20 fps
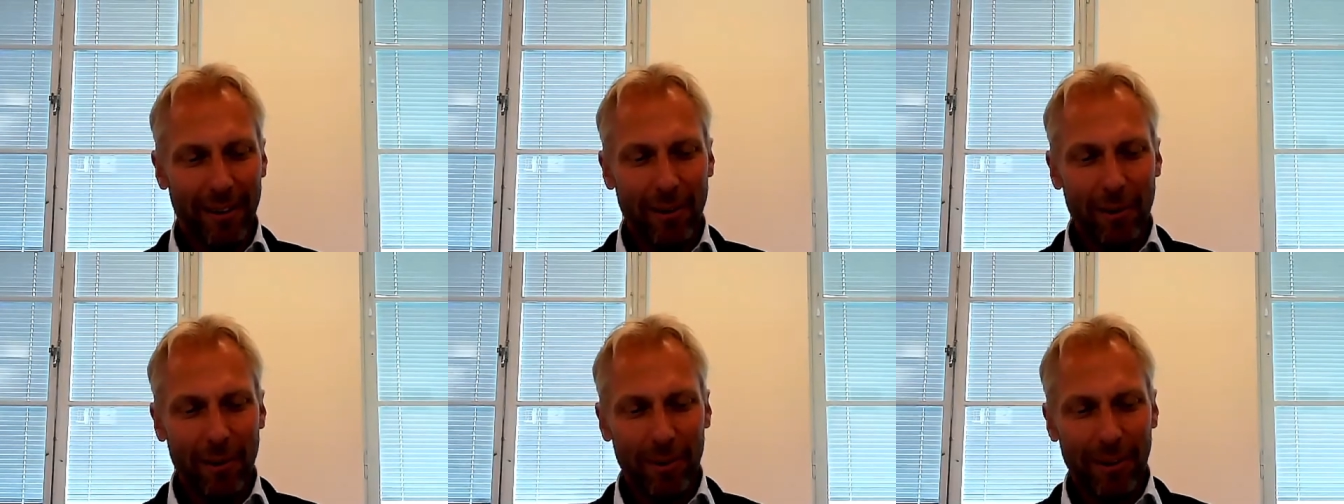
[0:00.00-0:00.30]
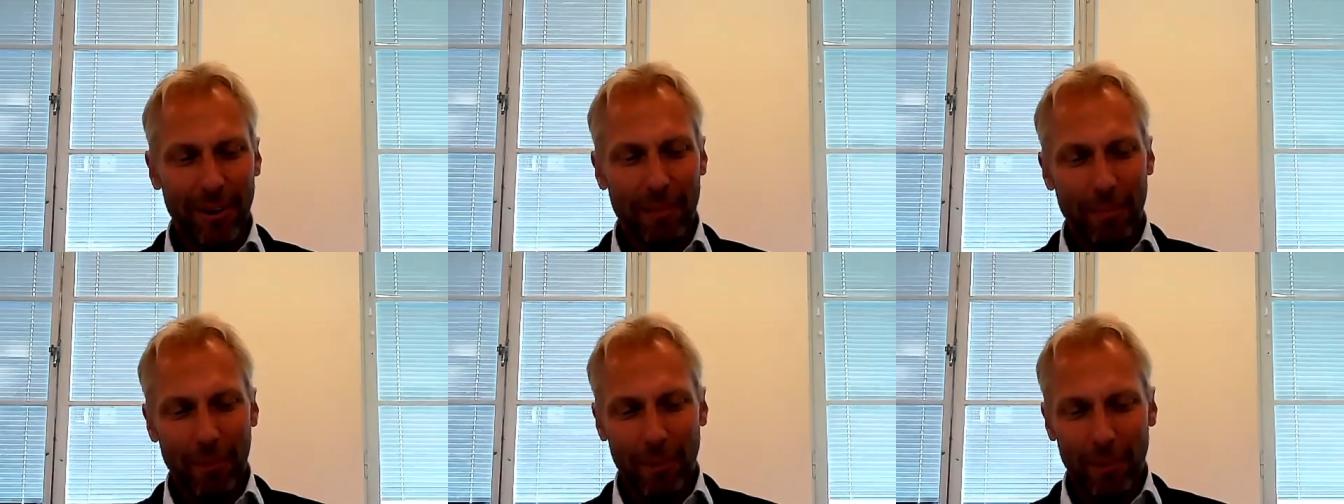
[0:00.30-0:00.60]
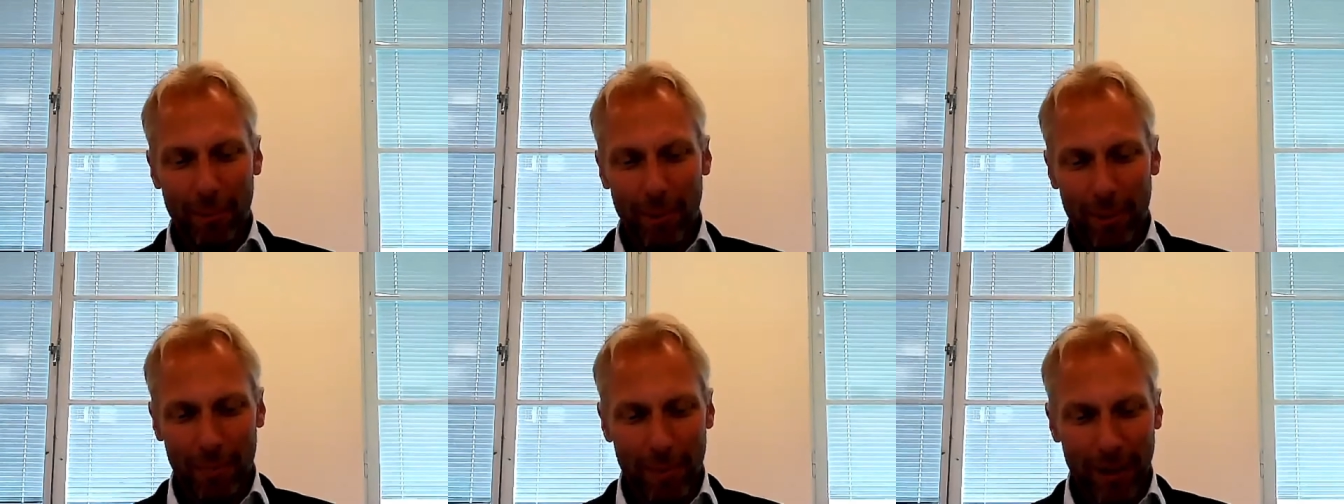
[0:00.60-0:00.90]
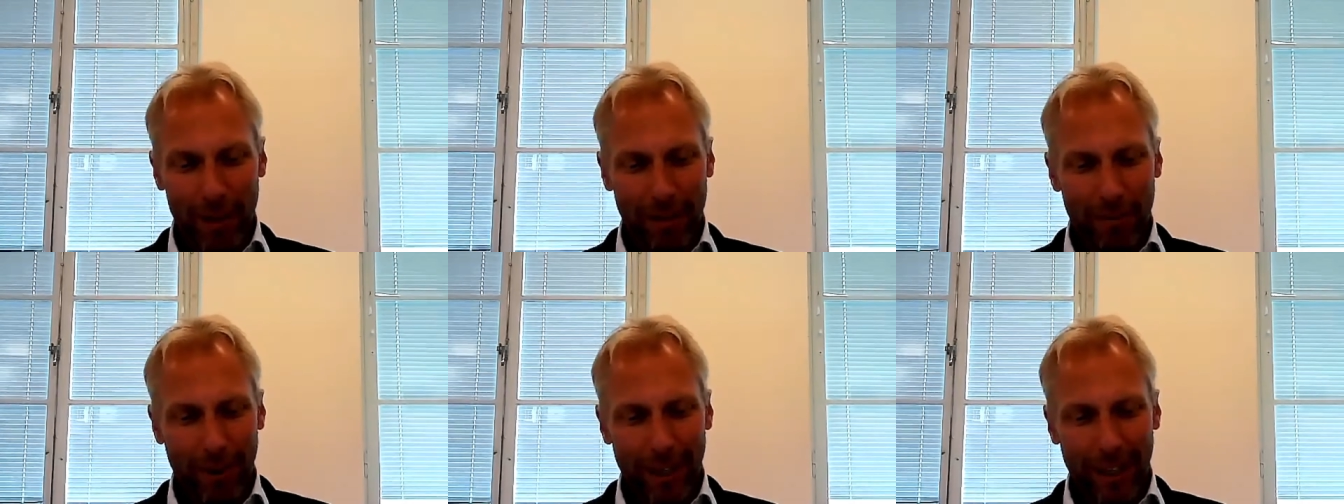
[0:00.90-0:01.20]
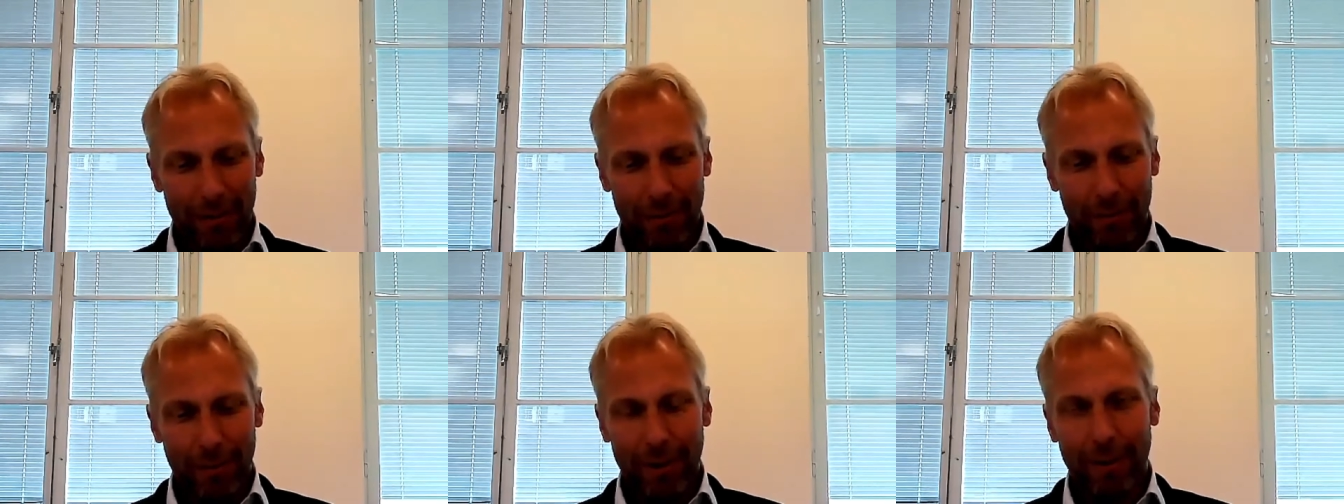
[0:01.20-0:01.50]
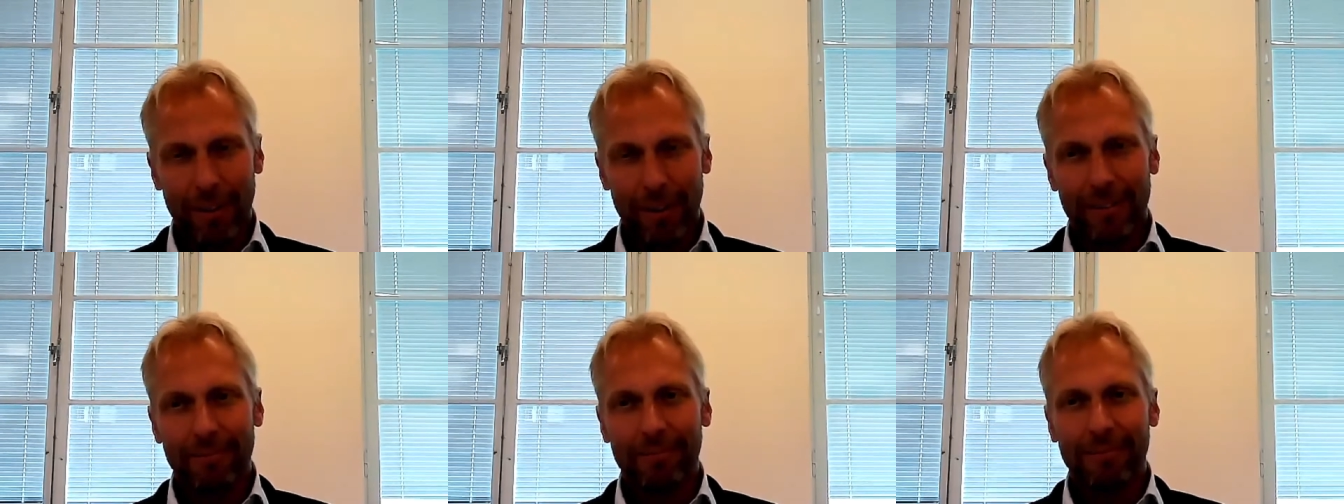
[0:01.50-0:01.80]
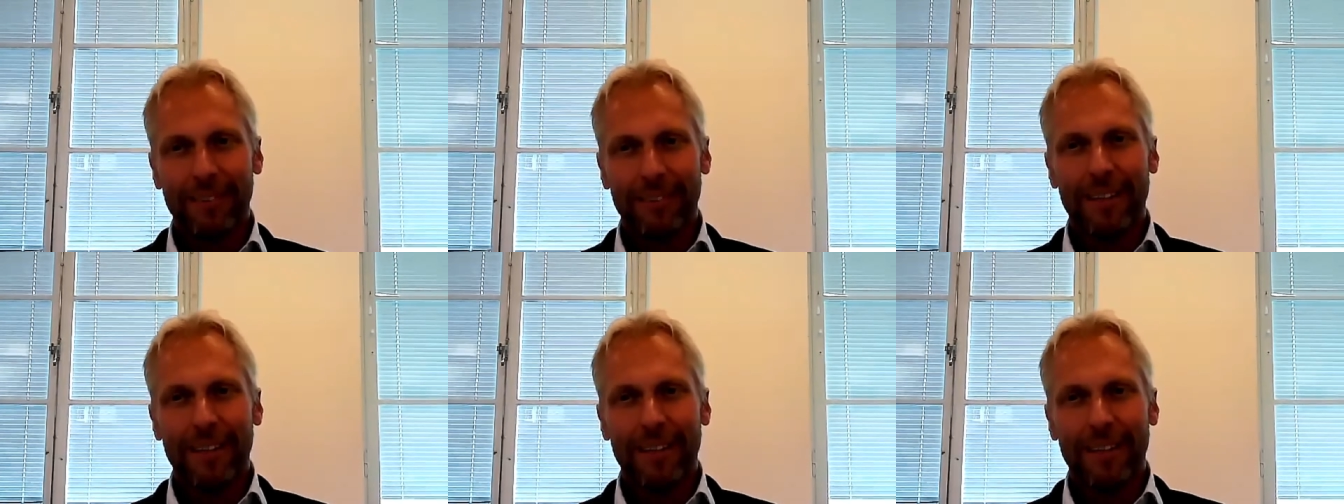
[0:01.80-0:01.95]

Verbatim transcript: looked up to was my grandfather